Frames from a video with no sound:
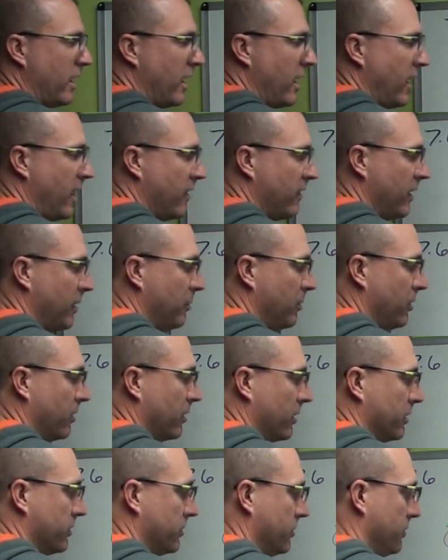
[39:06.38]
and they put
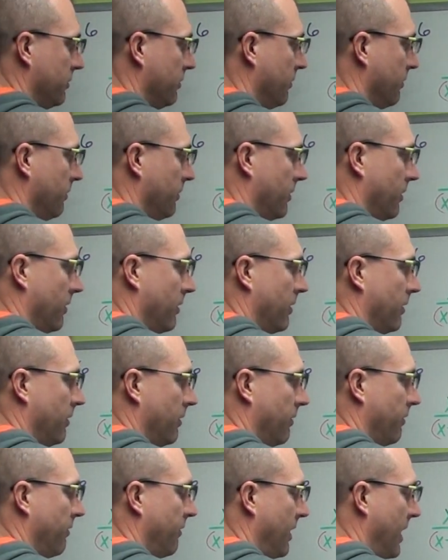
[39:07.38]
our 2
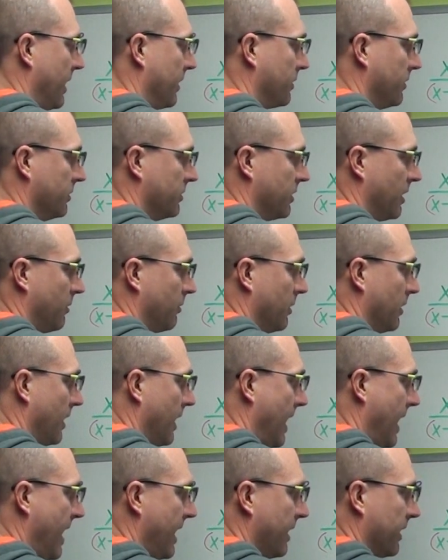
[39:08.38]
factors that we're
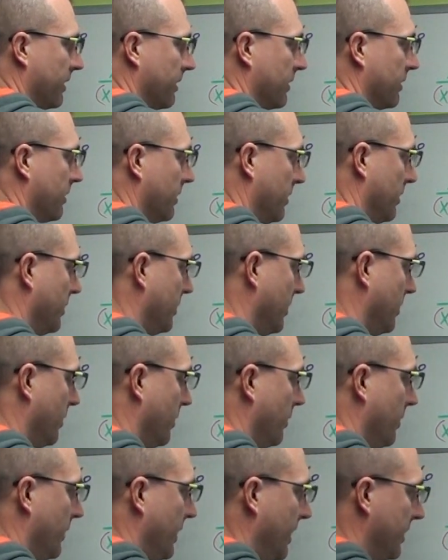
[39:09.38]
adding
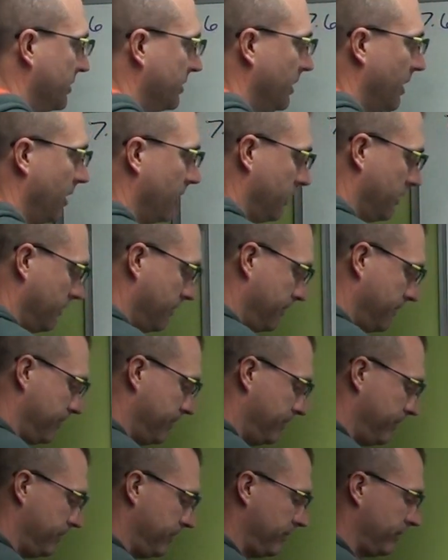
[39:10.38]
on that side.
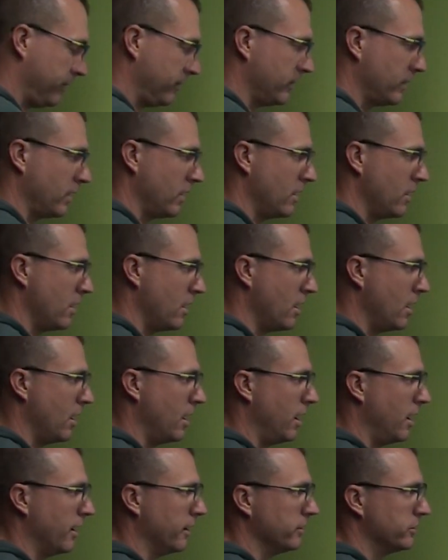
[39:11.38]

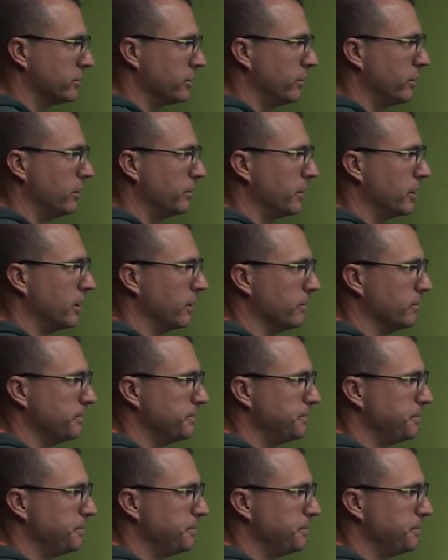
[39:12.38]
Alright, so here we go.